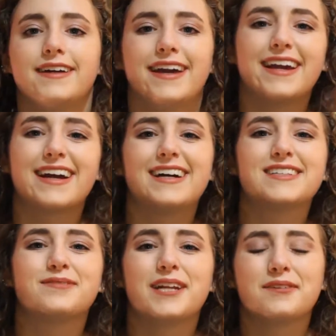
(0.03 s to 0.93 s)
Hey
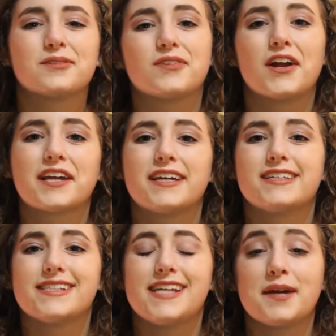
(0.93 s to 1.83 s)
guys, my name is Veronica
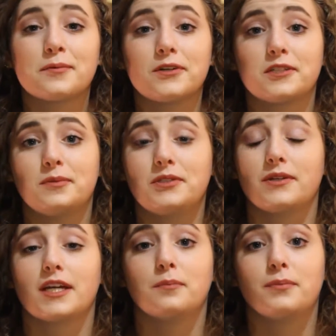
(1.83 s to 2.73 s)
and today I'm going to be
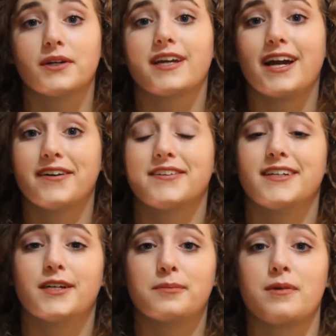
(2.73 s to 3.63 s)
doing a book
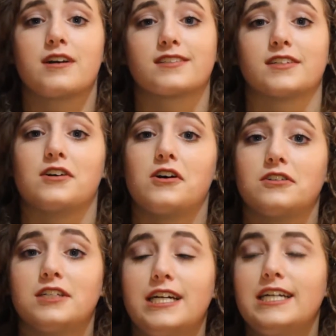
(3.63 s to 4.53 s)
outlet unboxing
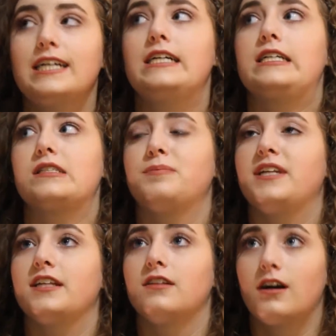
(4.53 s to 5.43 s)
haul. It has
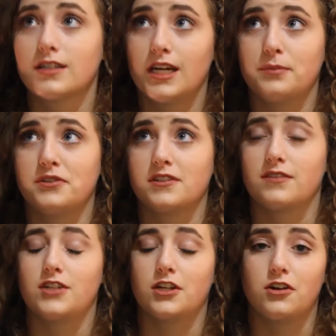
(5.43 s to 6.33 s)
been a long time since I've
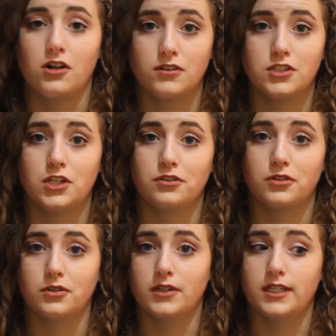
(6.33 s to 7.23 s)
done a haul in
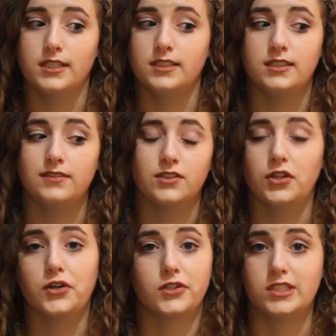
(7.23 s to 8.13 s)
general and an even
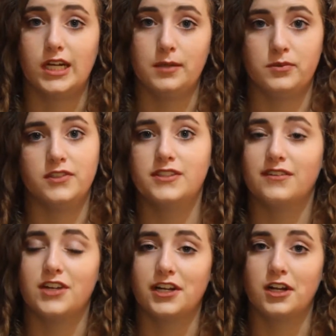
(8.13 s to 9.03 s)
longer time since
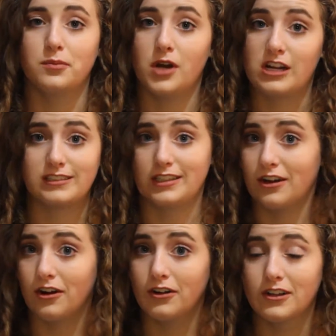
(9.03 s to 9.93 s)
I've done an unboxing
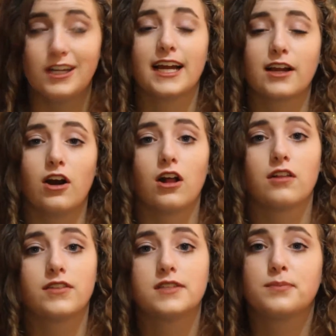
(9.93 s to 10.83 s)
haul. I got all
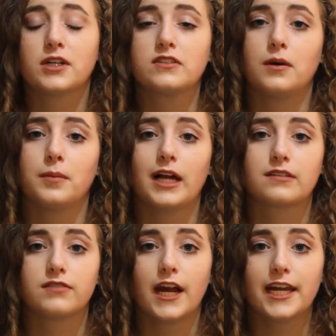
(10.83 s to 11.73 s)
of these books on Black
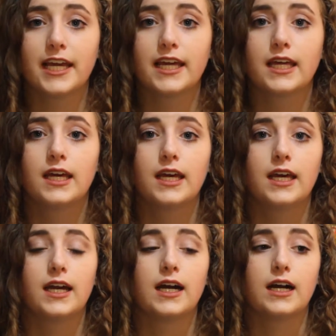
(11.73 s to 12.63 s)
Friday
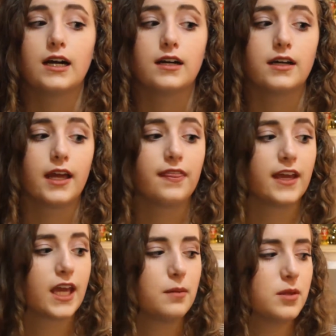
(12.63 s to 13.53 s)
uh, and they
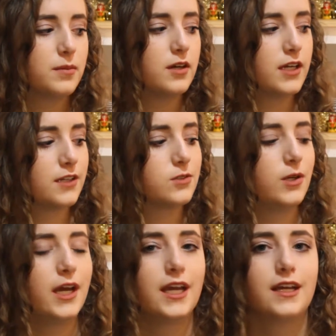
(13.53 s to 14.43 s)
came in the mail
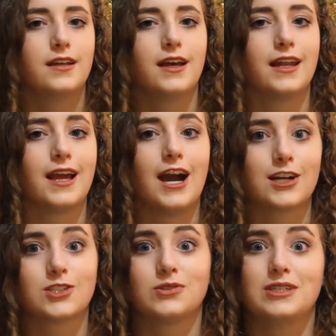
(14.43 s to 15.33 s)
yesterday and I
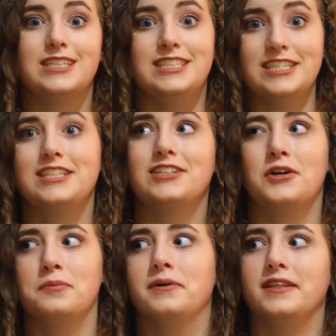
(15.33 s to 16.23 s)
actually didn't
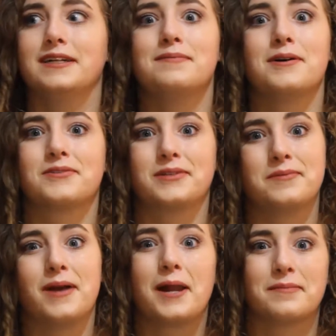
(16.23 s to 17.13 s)
open them. I was really
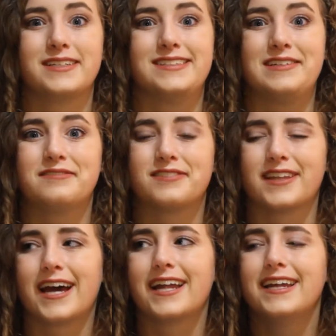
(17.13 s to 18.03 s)
proud of myself for
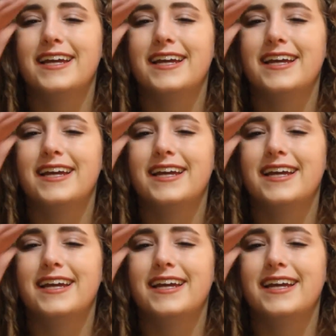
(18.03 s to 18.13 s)
that.